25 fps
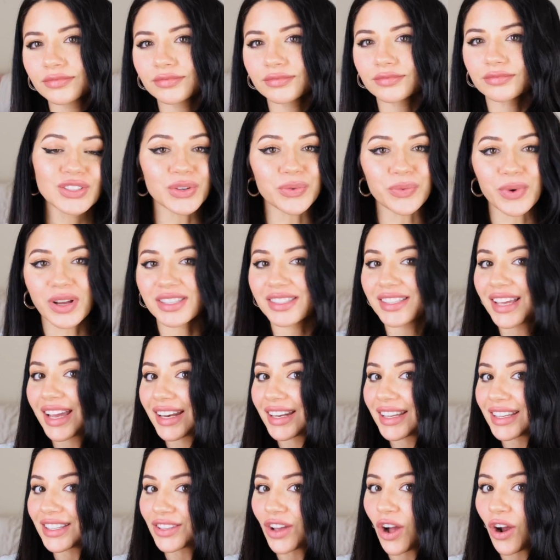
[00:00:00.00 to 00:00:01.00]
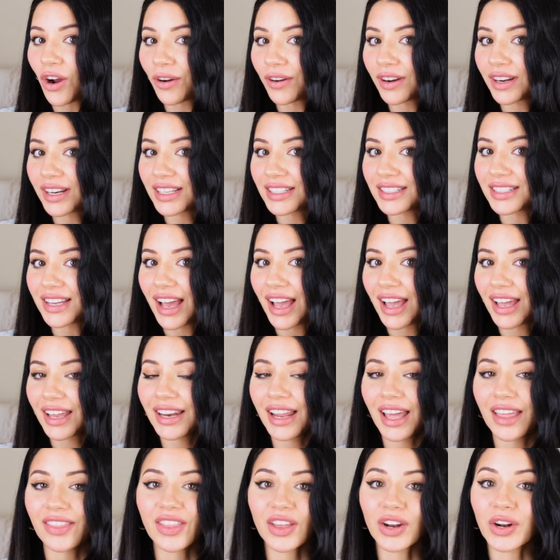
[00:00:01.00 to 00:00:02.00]
So one side is already done,
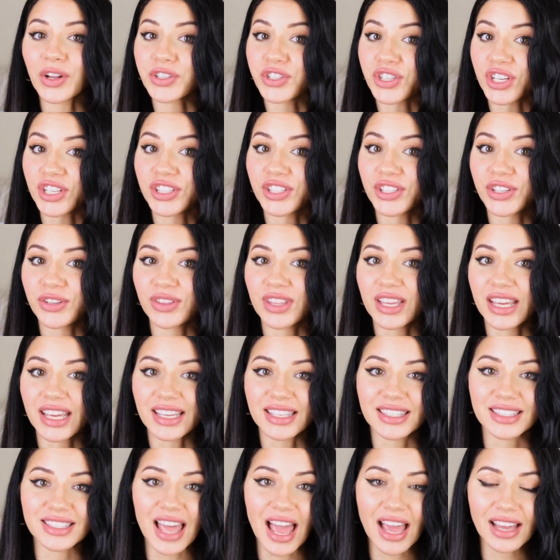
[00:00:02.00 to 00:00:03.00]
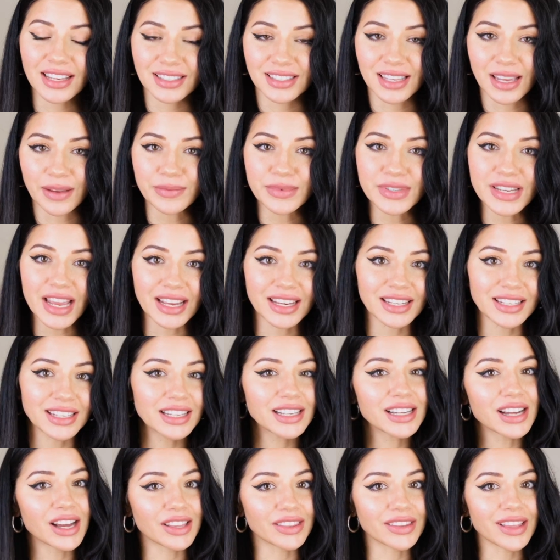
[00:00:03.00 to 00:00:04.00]
and then I'll just do the exact same
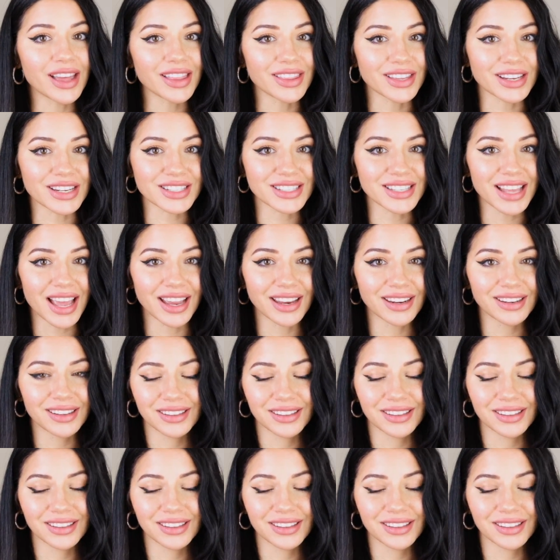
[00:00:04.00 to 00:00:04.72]
technique on the other side.